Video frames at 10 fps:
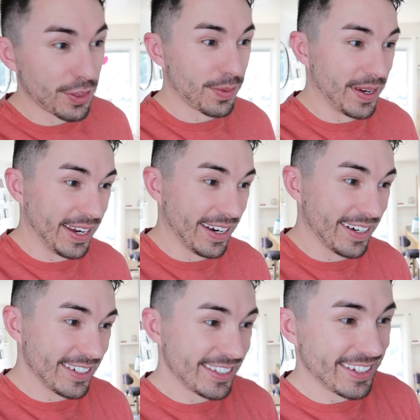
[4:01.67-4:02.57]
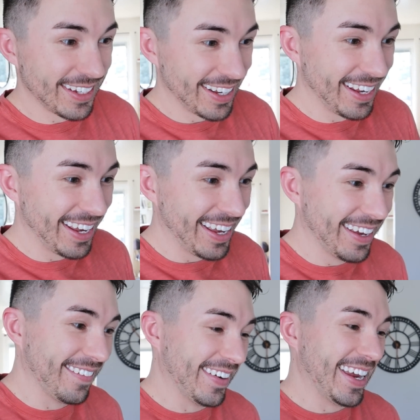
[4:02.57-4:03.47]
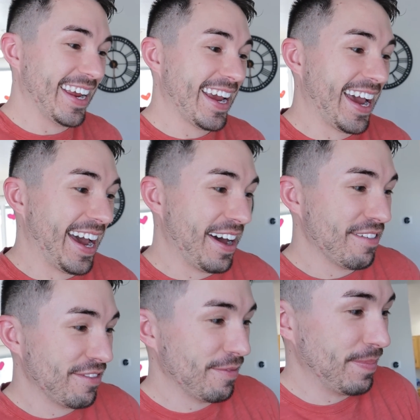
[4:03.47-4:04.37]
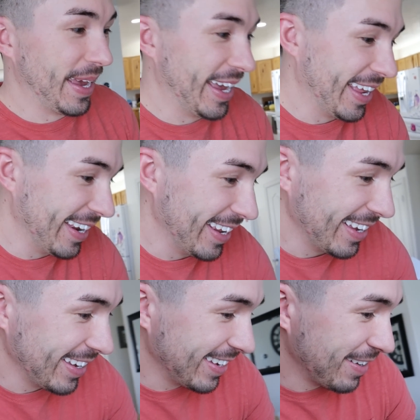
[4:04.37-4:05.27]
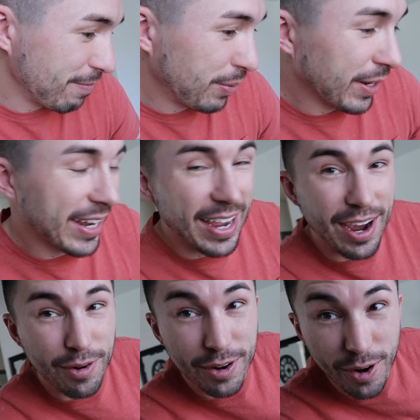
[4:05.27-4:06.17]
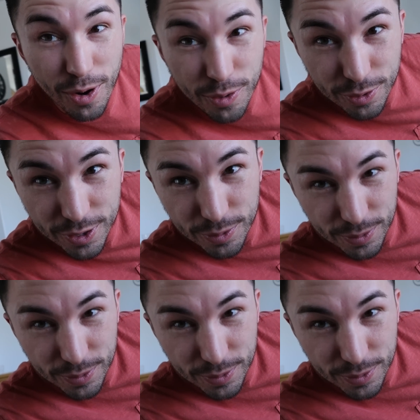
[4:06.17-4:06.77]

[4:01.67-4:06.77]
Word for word: three years, mm-hmm. we have been putting our own